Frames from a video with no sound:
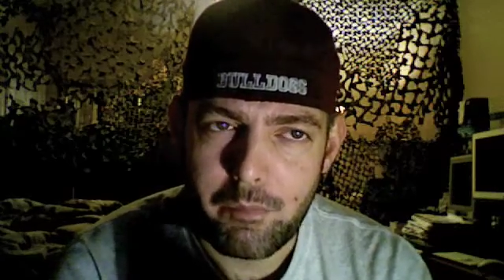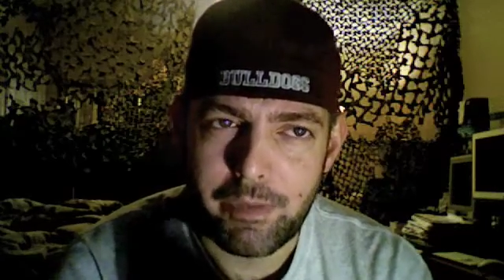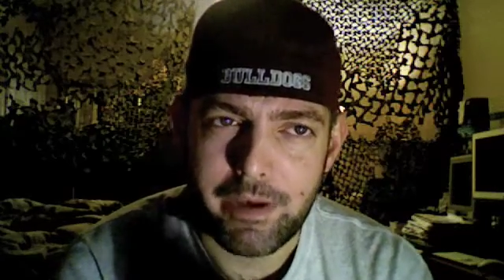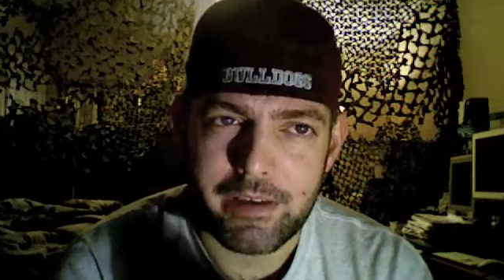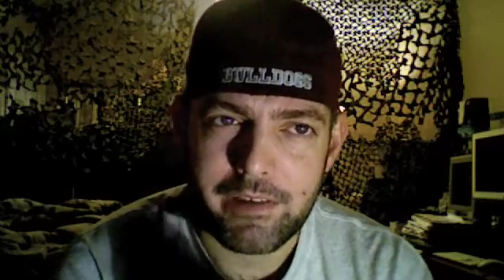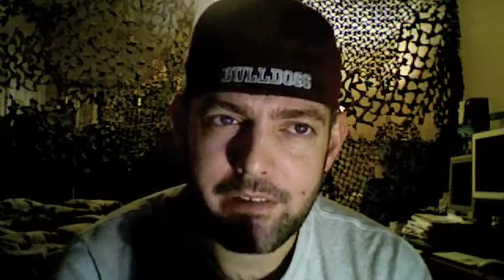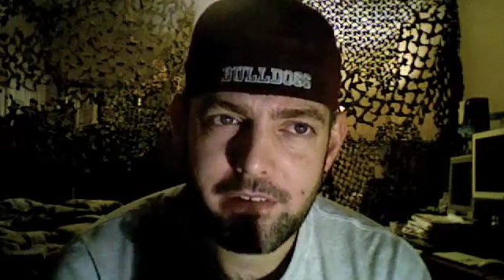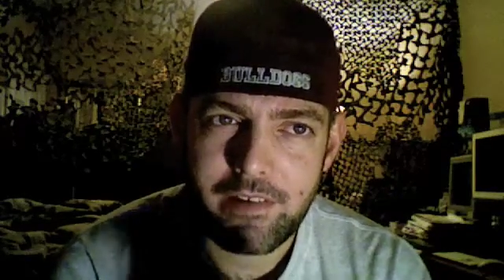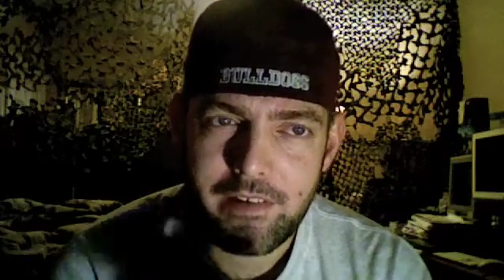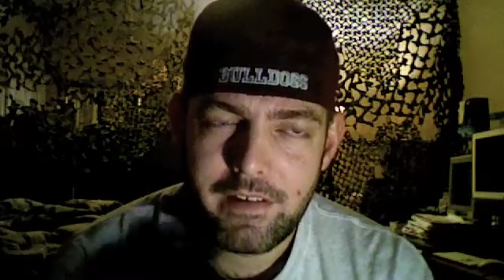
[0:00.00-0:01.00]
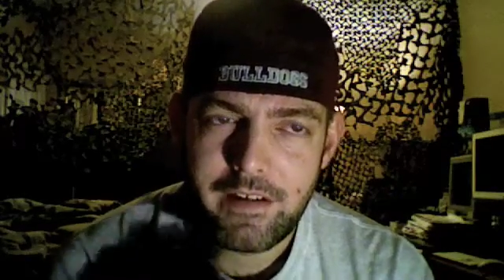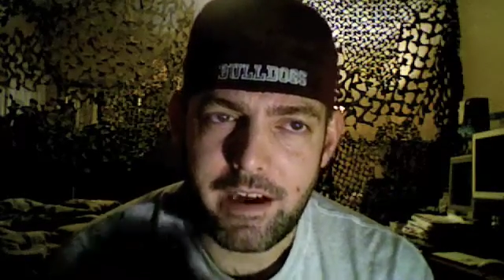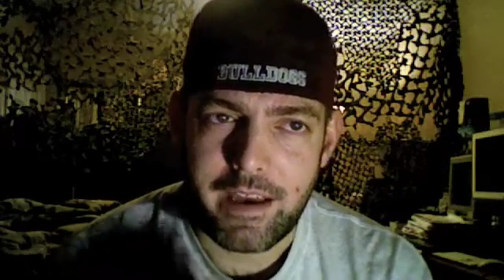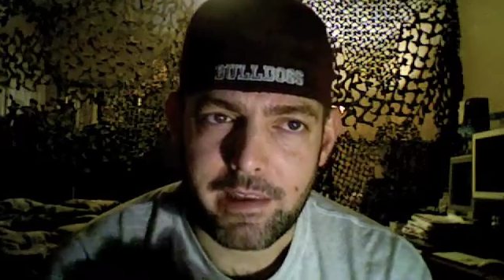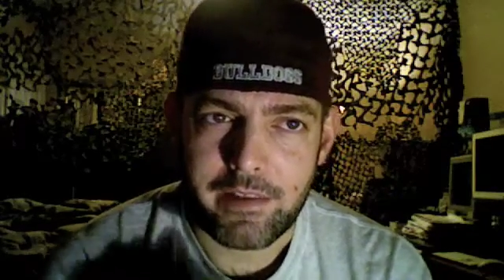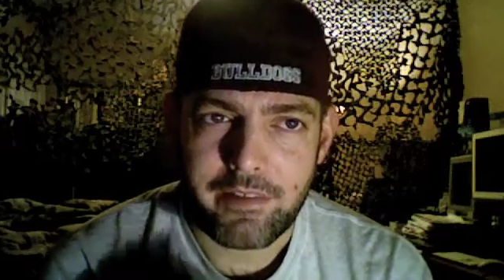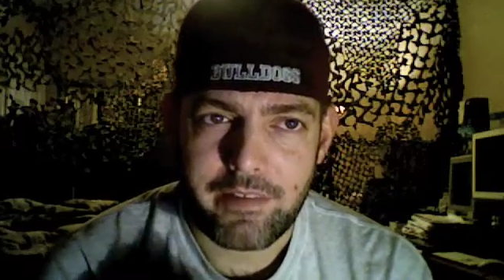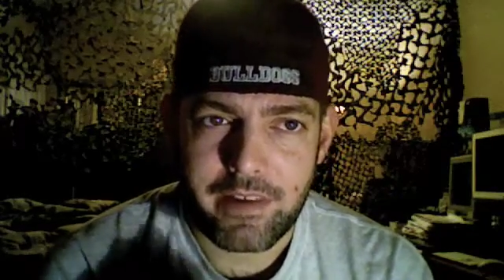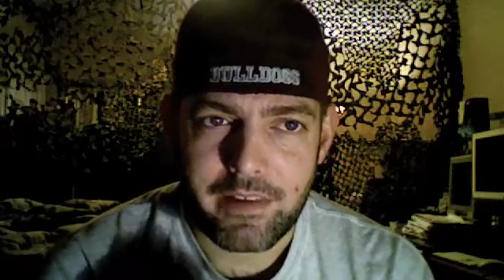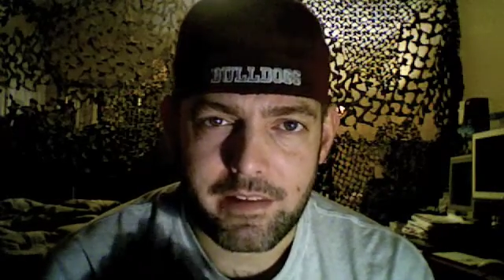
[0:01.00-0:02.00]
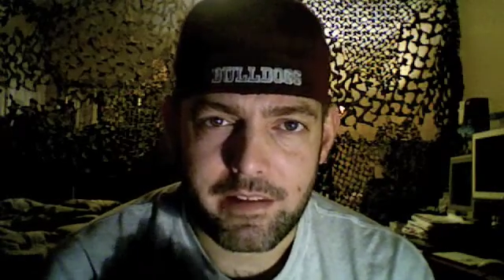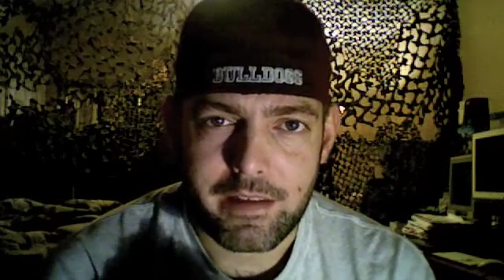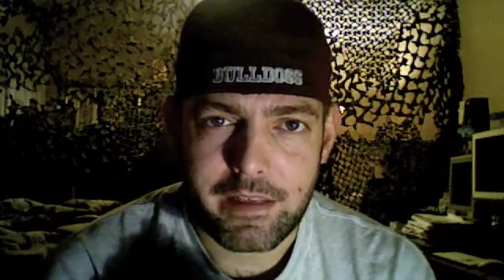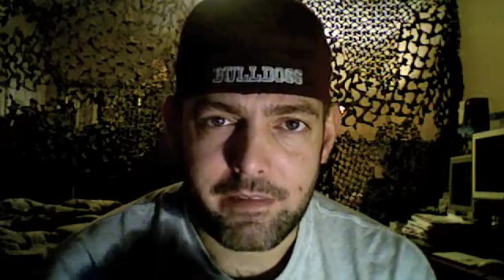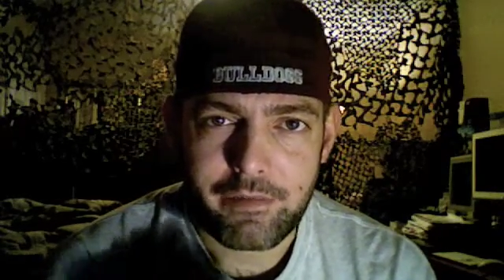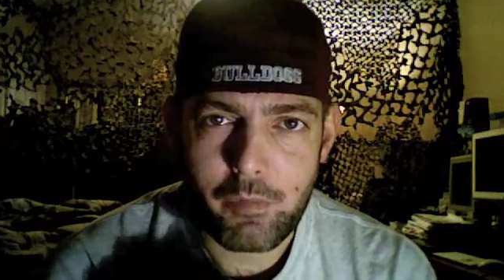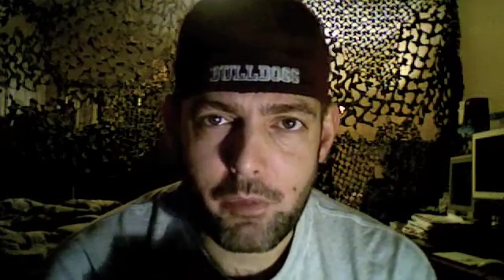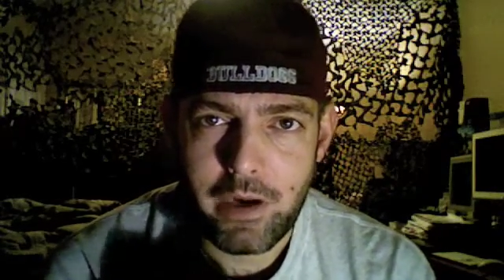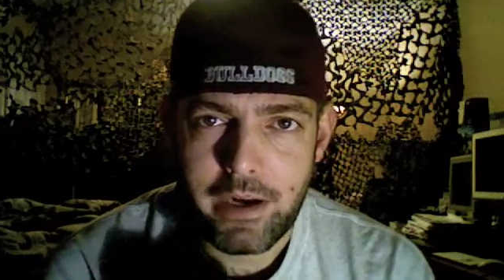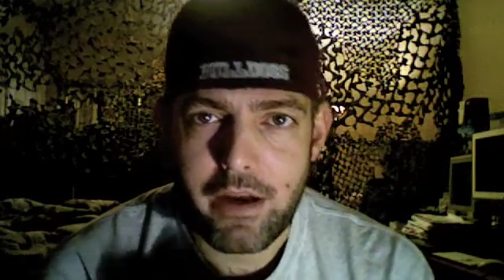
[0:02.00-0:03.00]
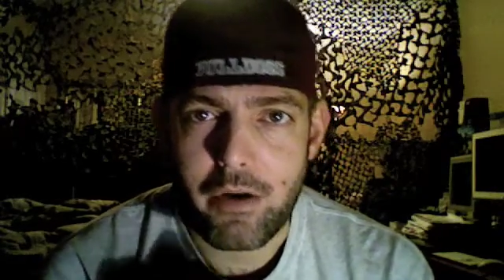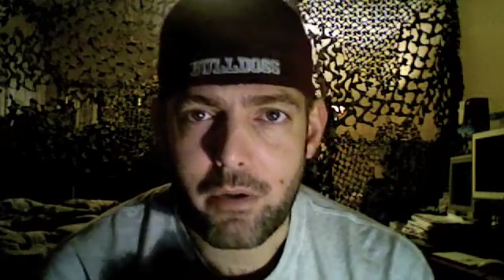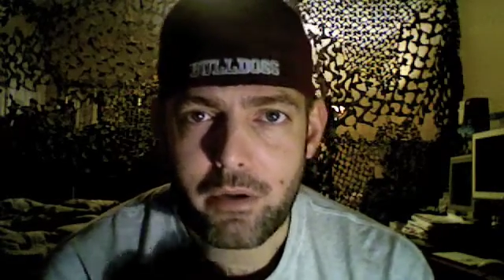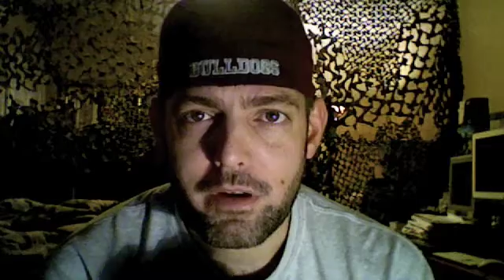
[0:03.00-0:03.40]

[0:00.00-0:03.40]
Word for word: But I can see that, at least from what I know,